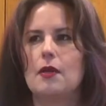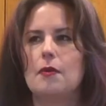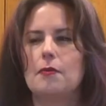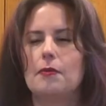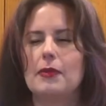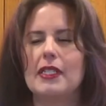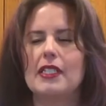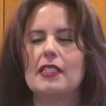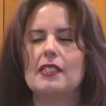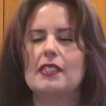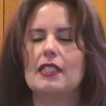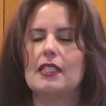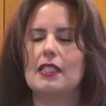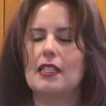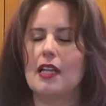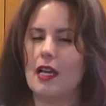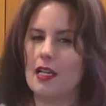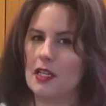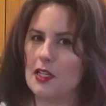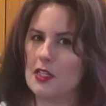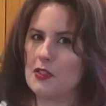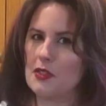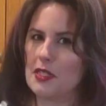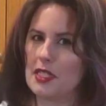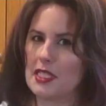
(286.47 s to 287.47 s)
There's a lot
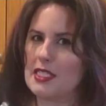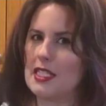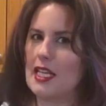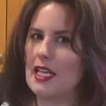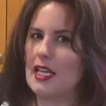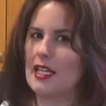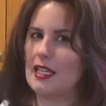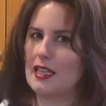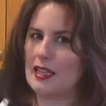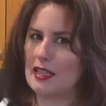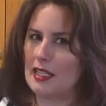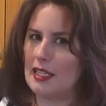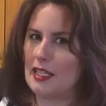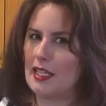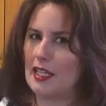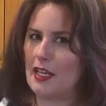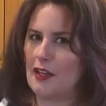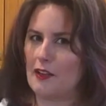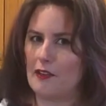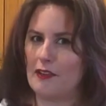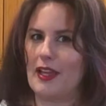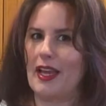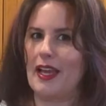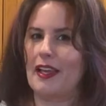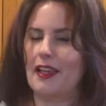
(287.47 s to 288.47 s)
of drinks I can think
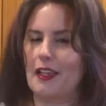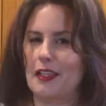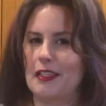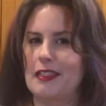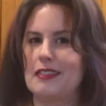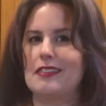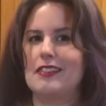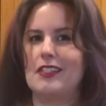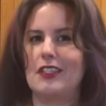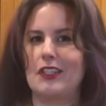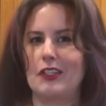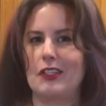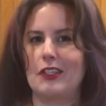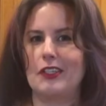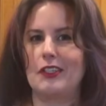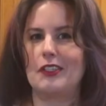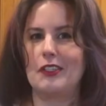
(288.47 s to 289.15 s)
of that consider